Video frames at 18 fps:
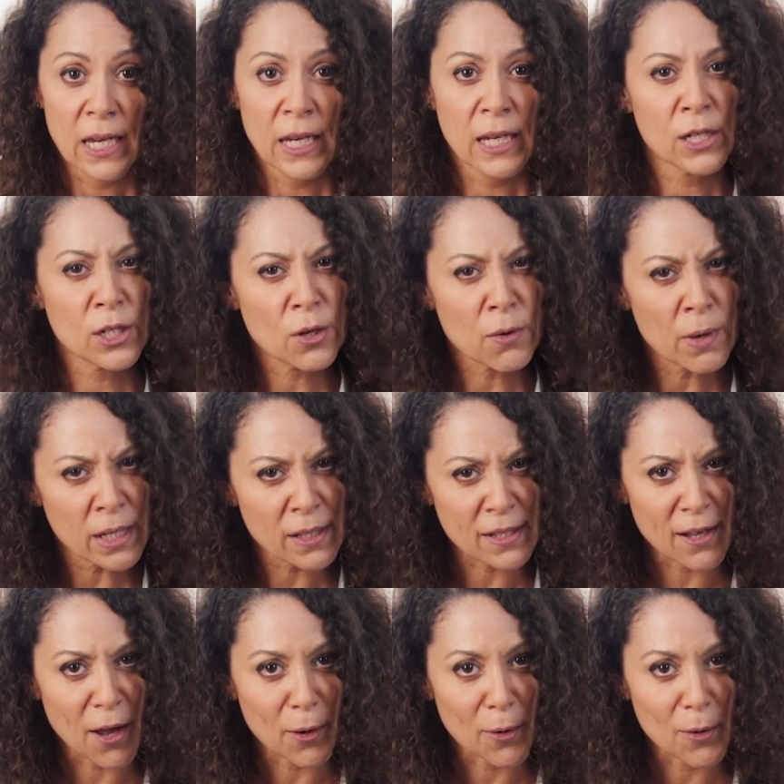In doing
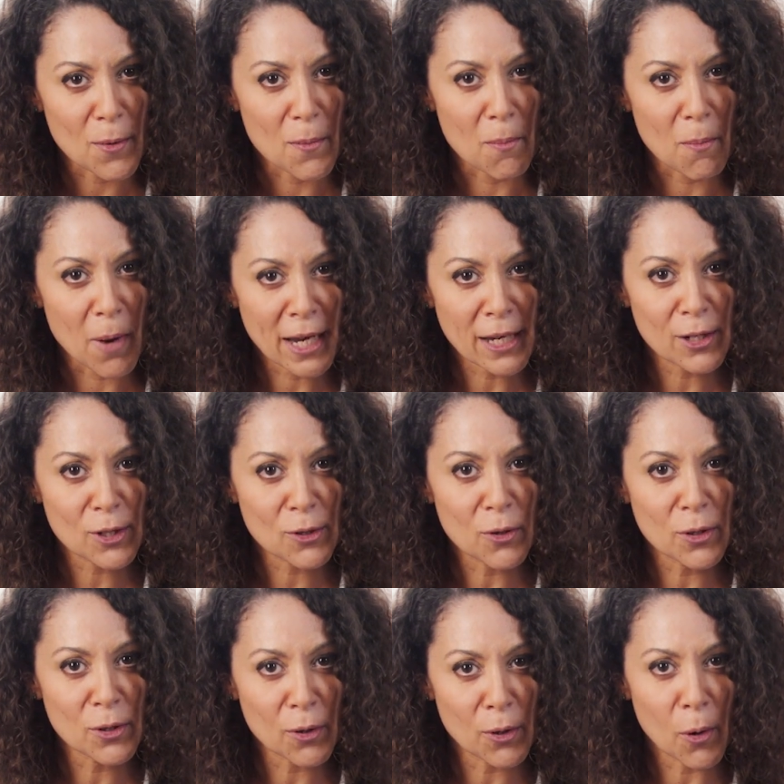so, make
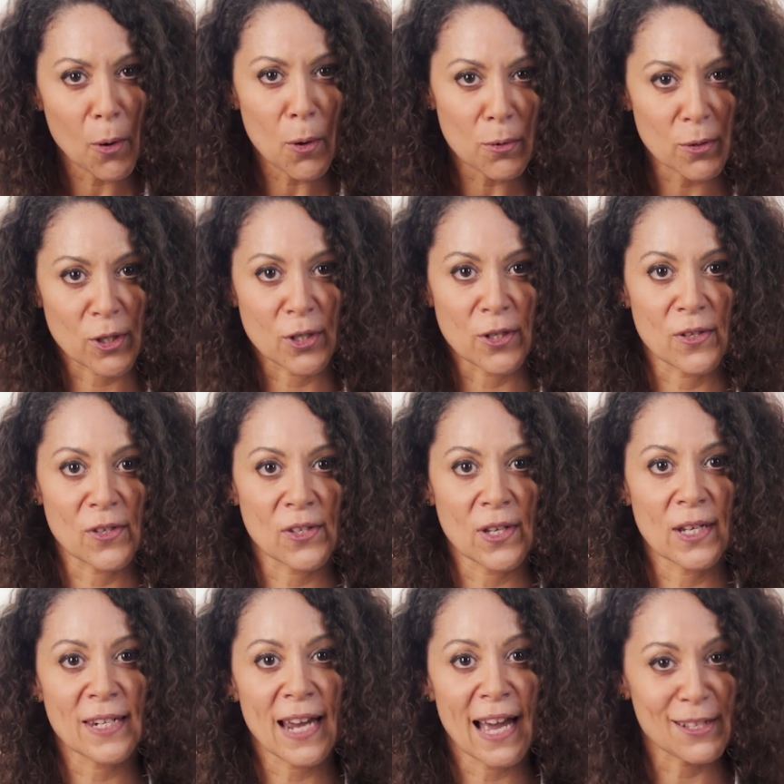sure you're cautious
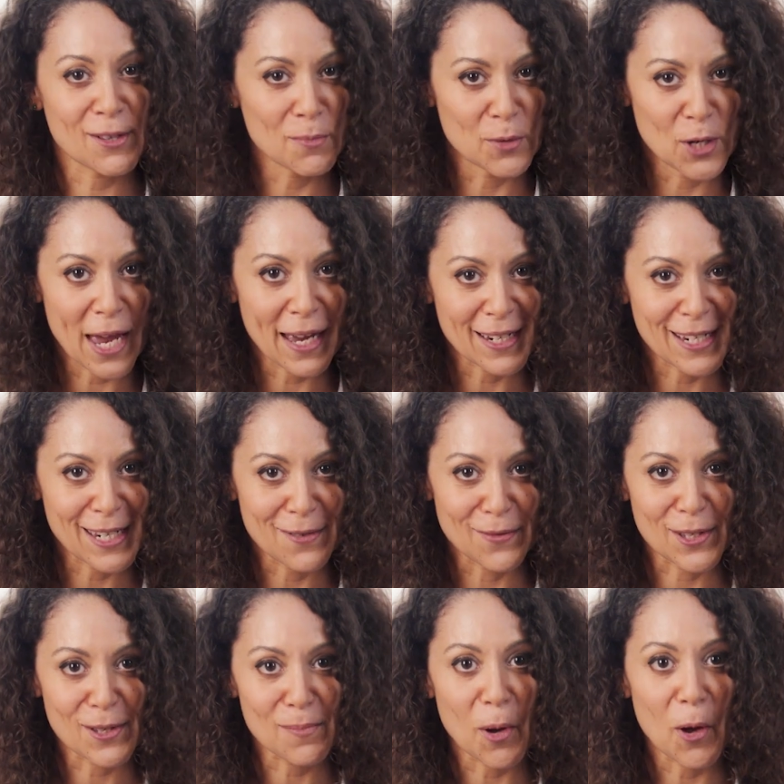and as
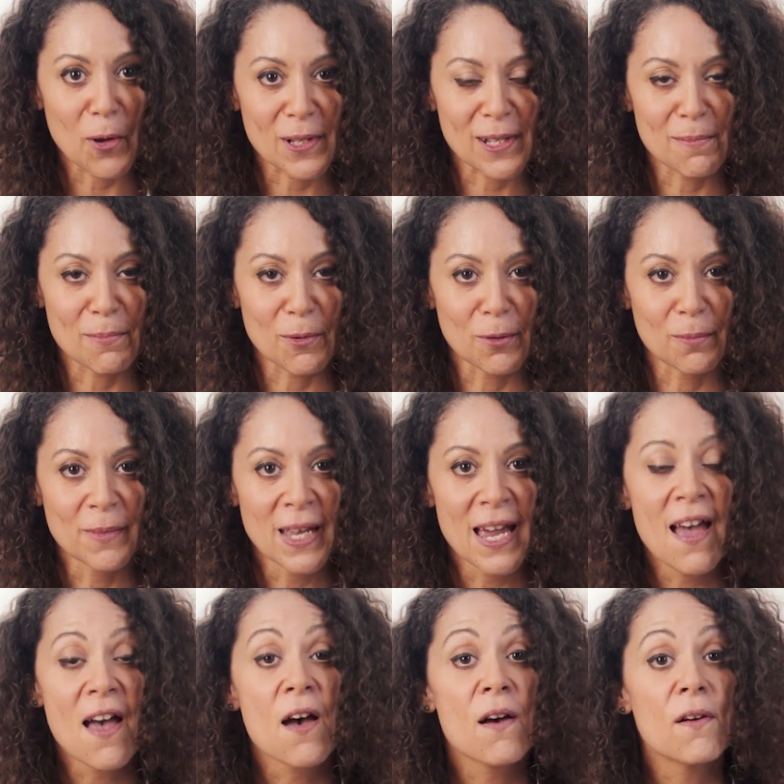objective as possible.
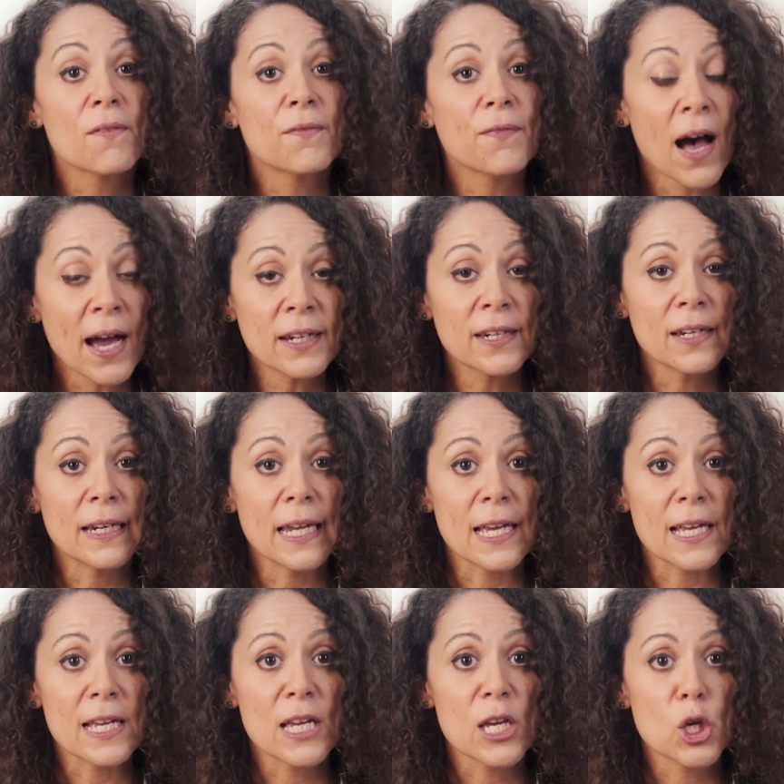
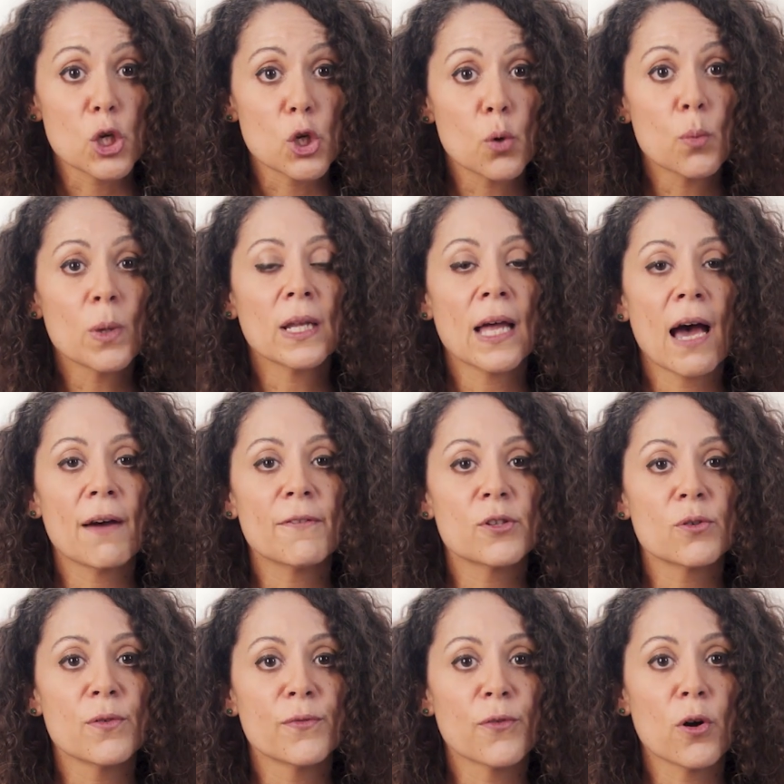Finally, you will have
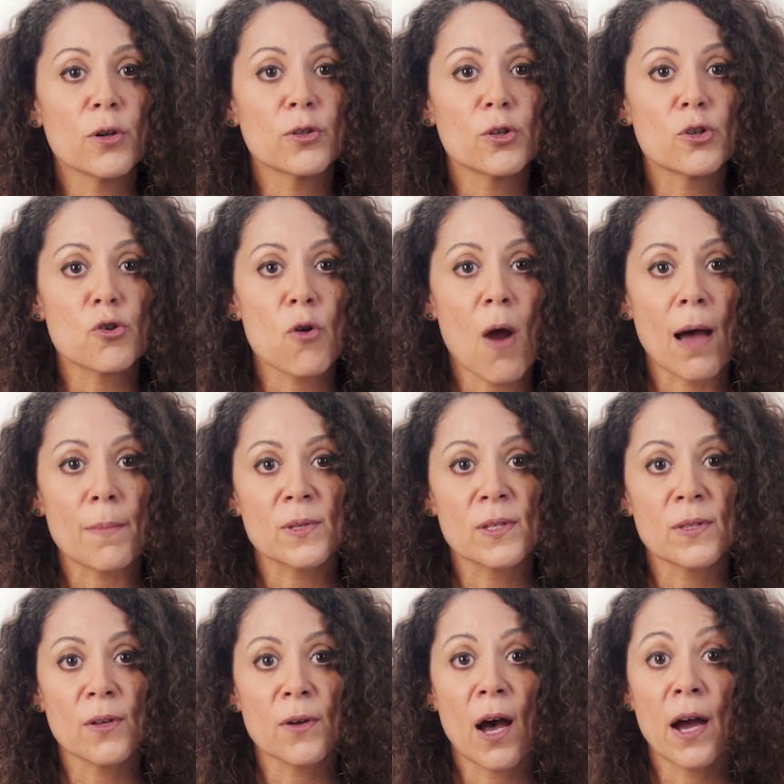to avoid the
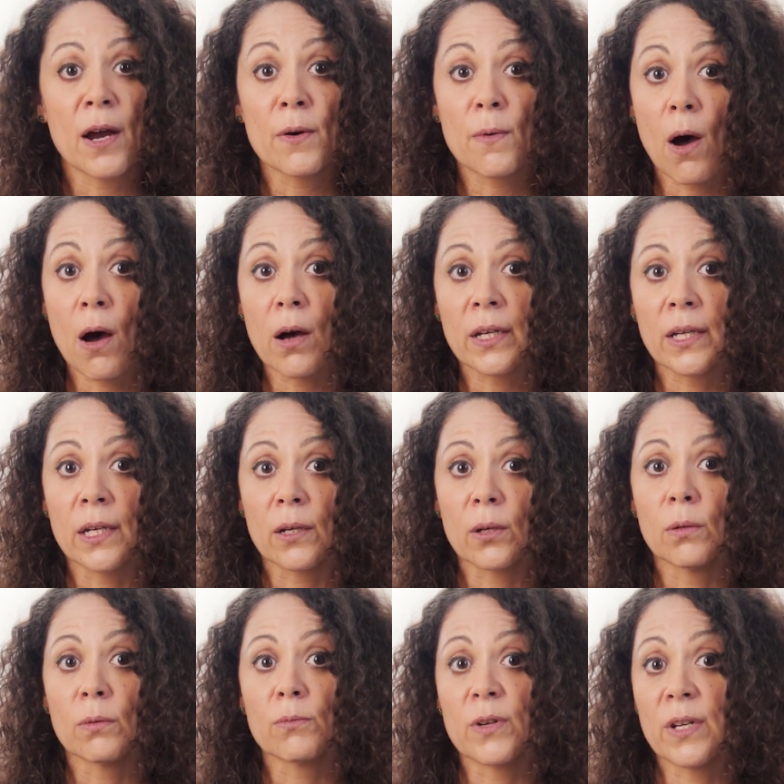traps in the
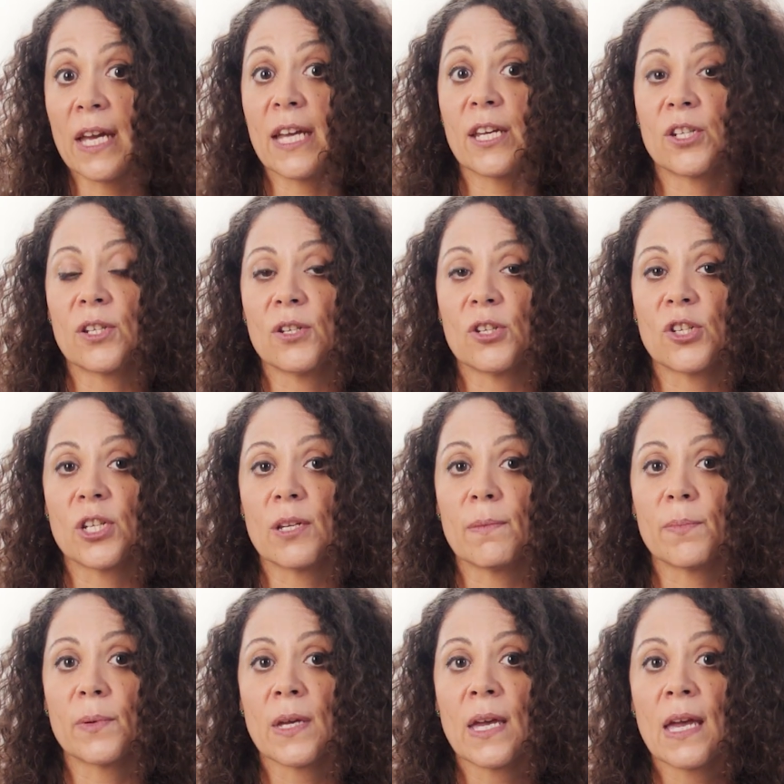hierarchical
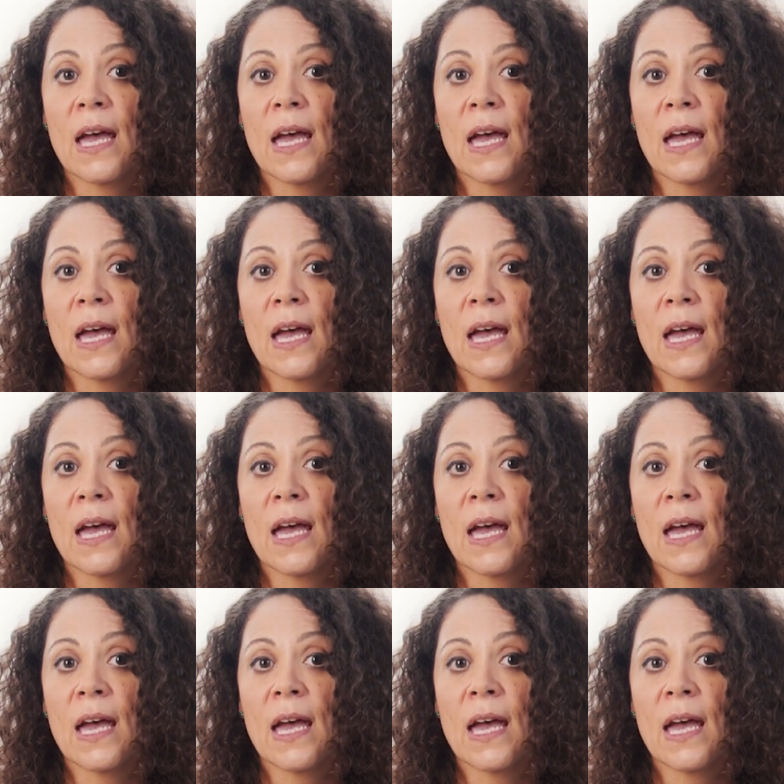relationship